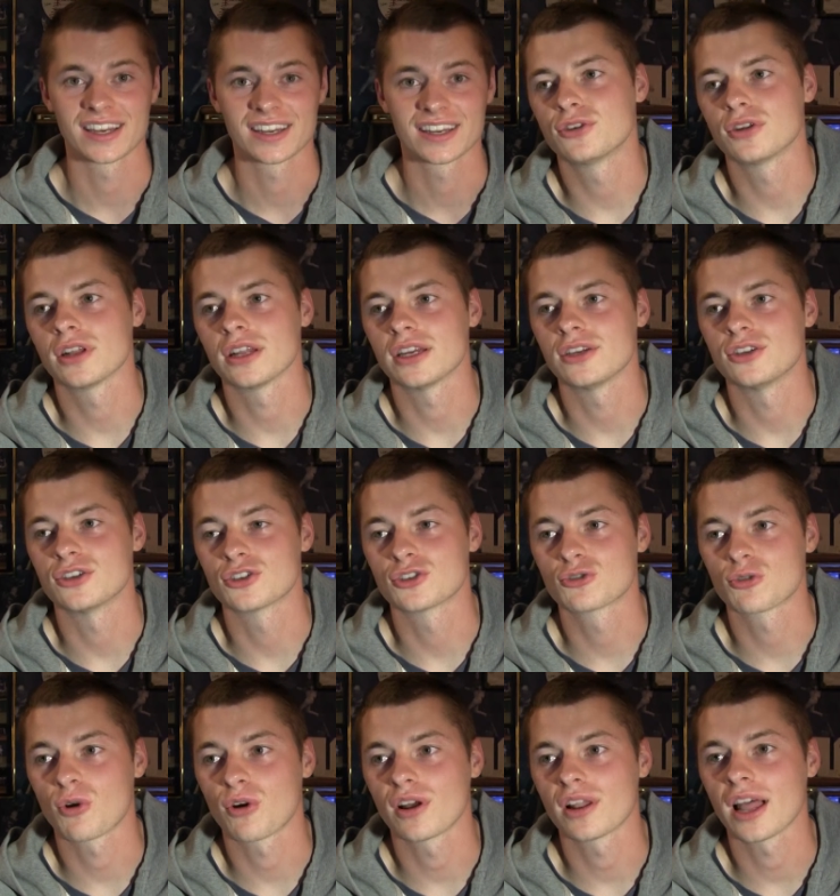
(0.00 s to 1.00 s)
Usually
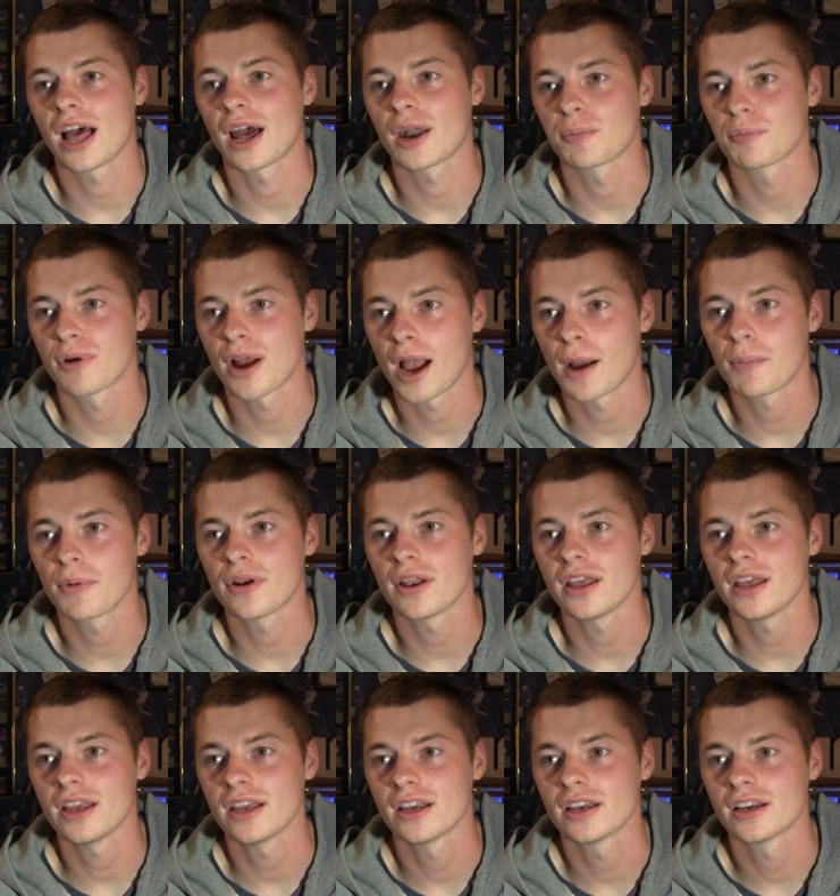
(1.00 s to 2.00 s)
destroy a lot of
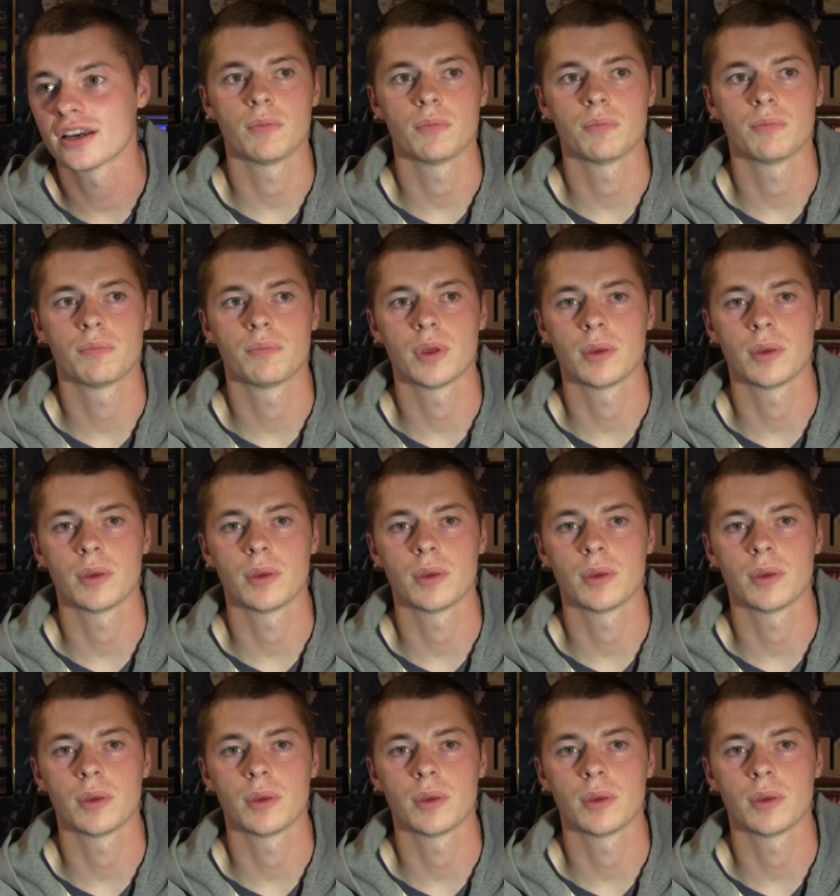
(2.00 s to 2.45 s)
property, and